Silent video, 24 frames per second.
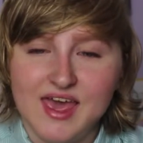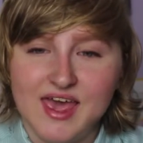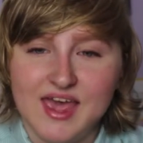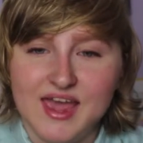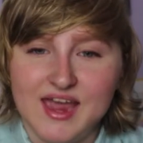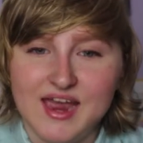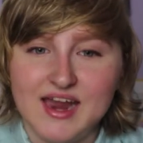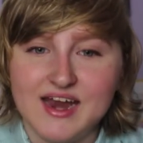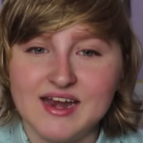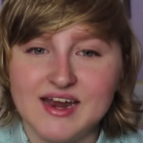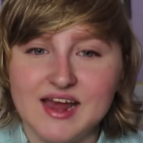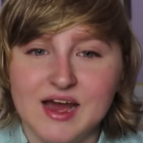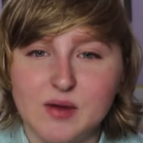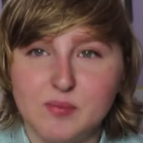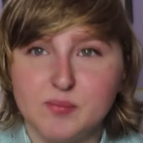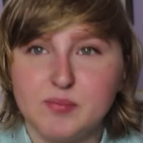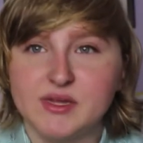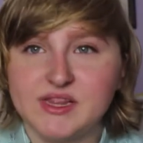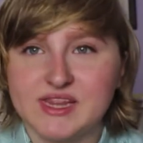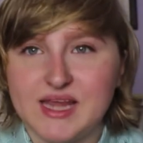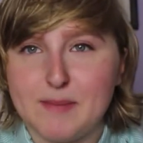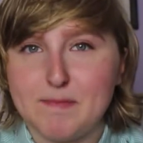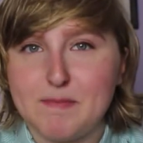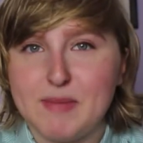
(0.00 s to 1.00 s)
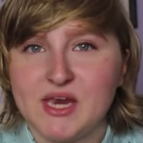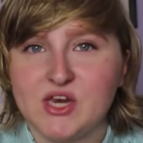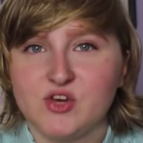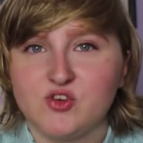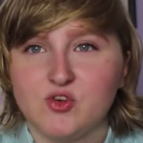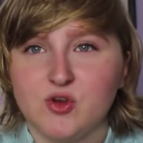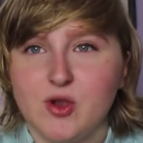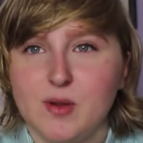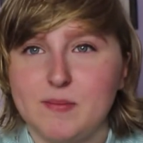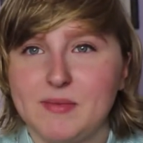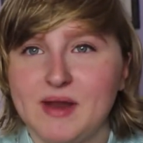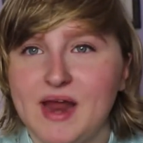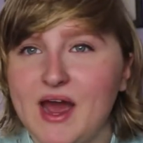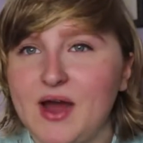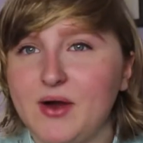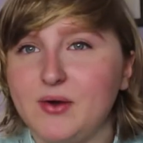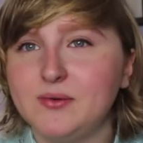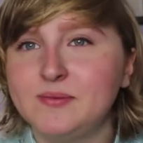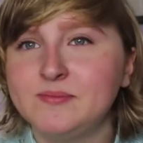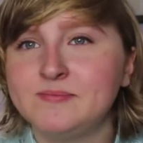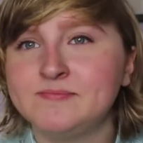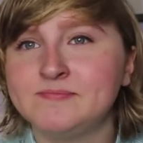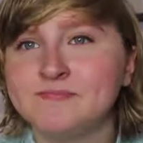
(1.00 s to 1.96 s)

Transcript: And I'll put that picture up now.